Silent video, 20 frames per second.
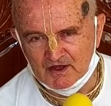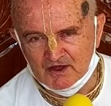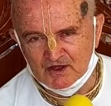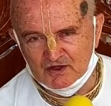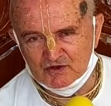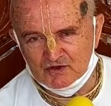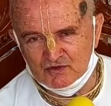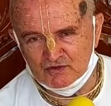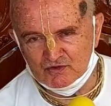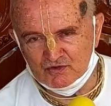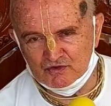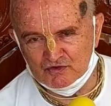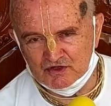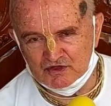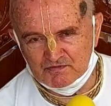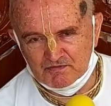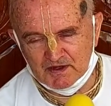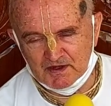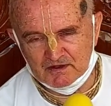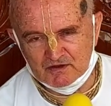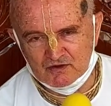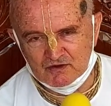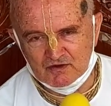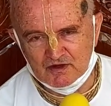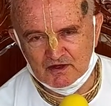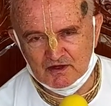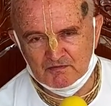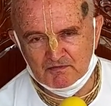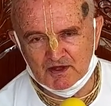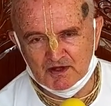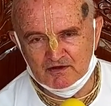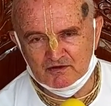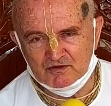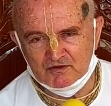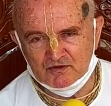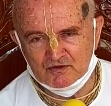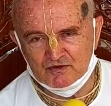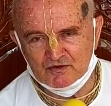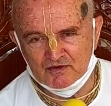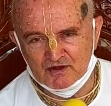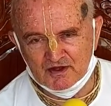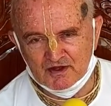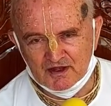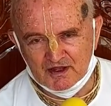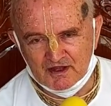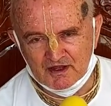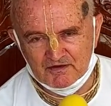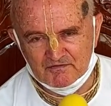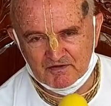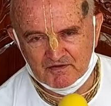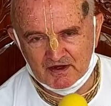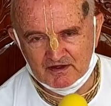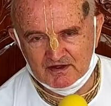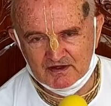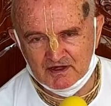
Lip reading: to speak to him and to invite him.